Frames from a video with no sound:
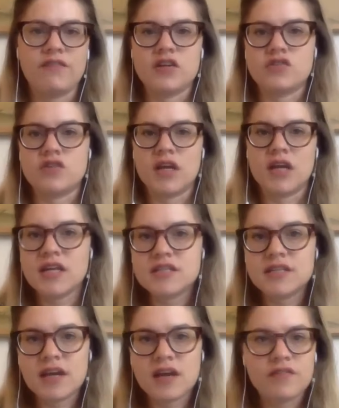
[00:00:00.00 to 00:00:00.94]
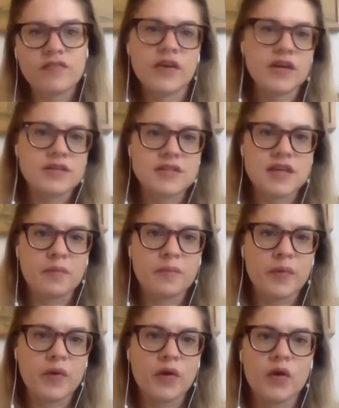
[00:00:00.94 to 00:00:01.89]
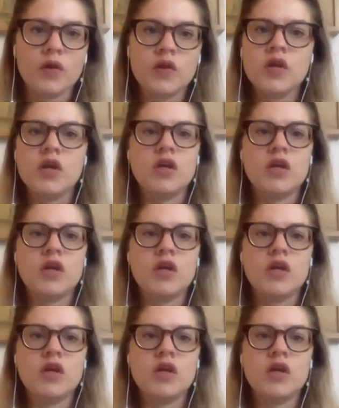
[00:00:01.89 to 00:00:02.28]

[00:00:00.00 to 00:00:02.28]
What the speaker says: Fairtrade India, for example,